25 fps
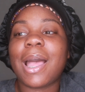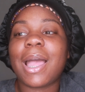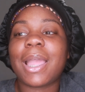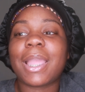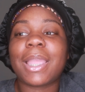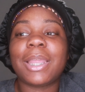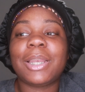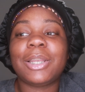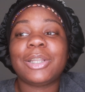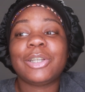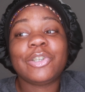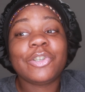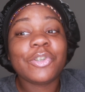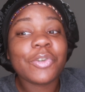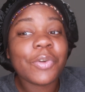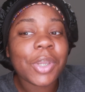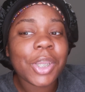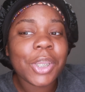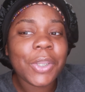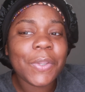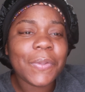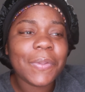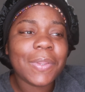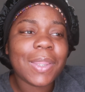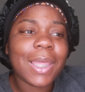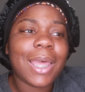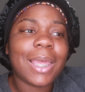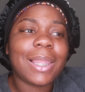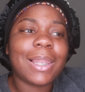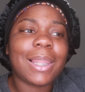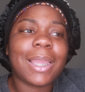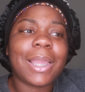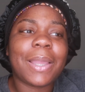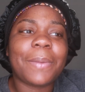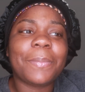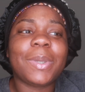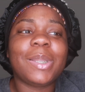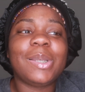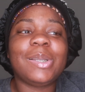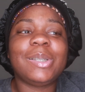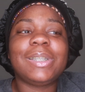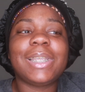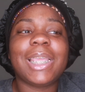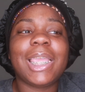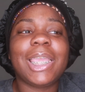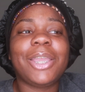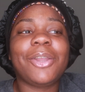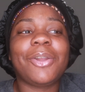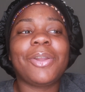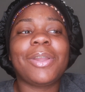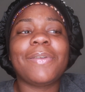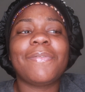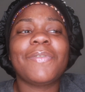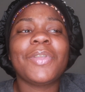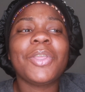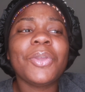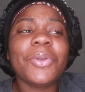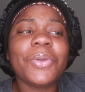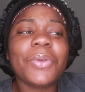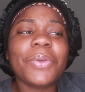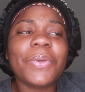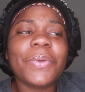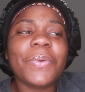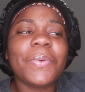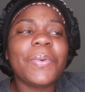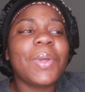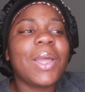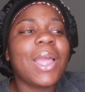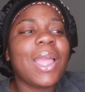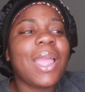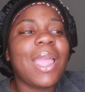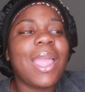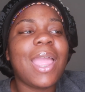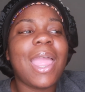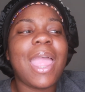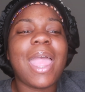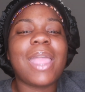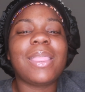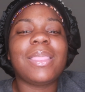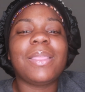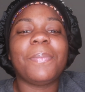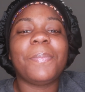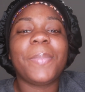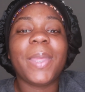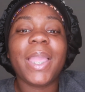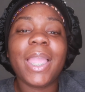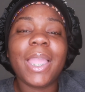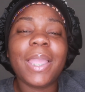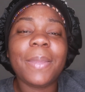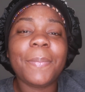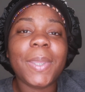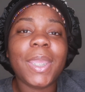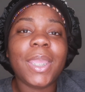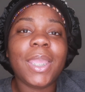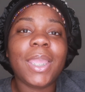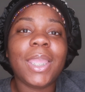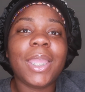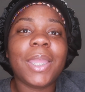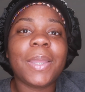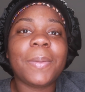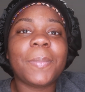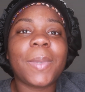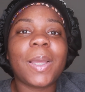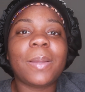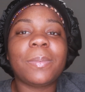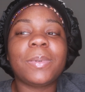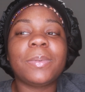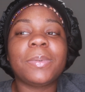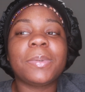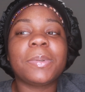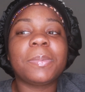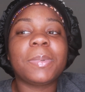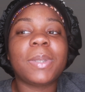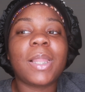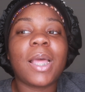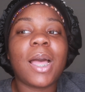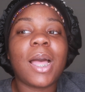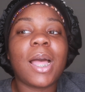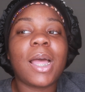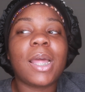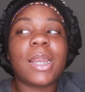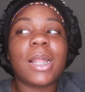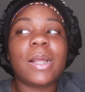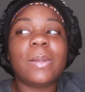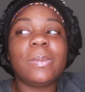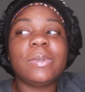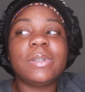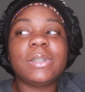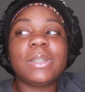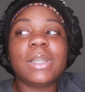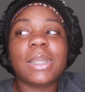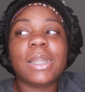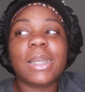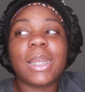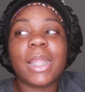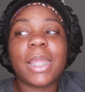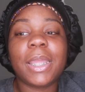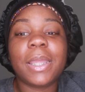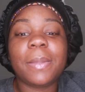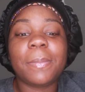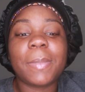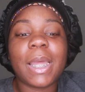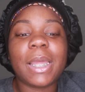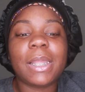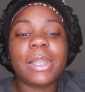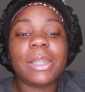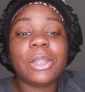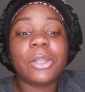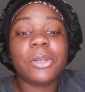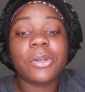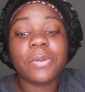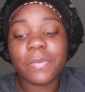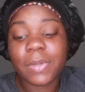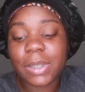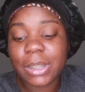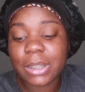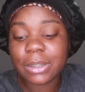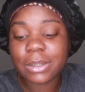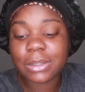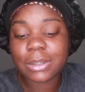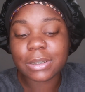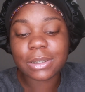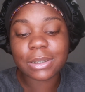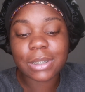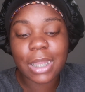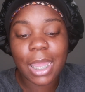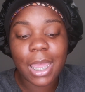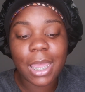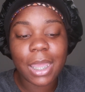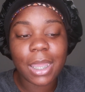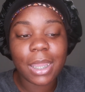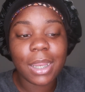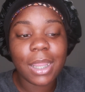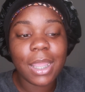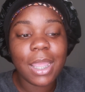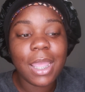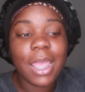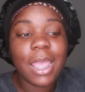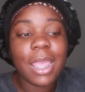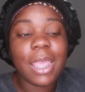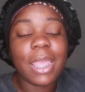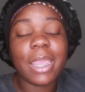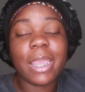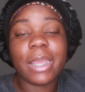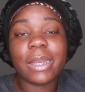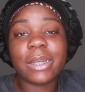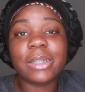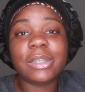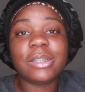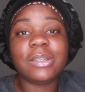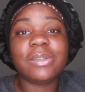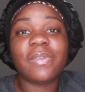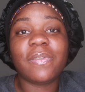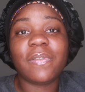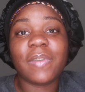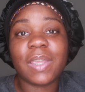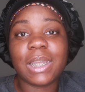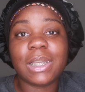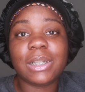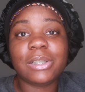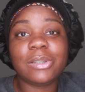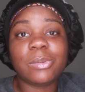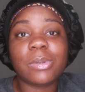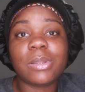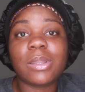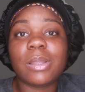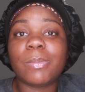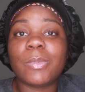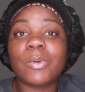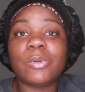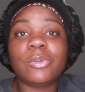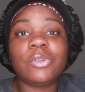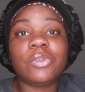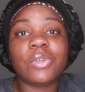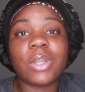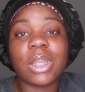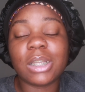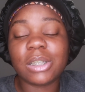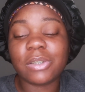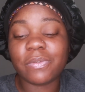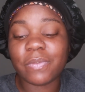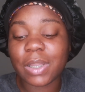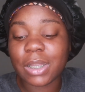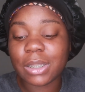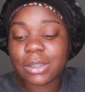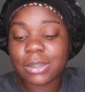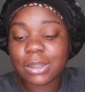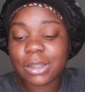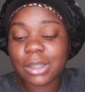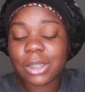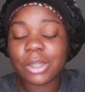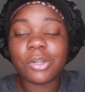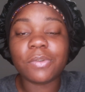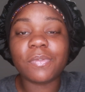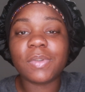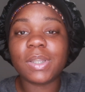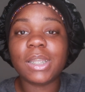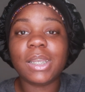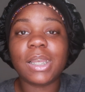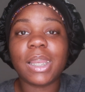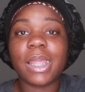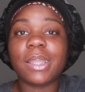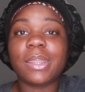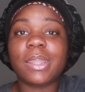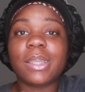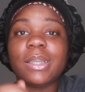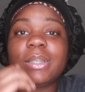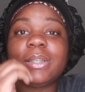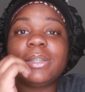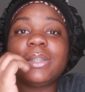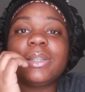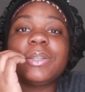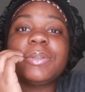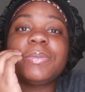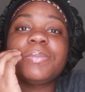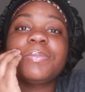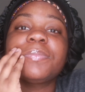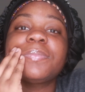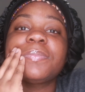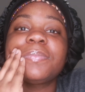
I can assure you that like I'm gonna take care of you and the baby and blah blah blah blah and I was looking at him I literally sat in his face with the most serious face literally like this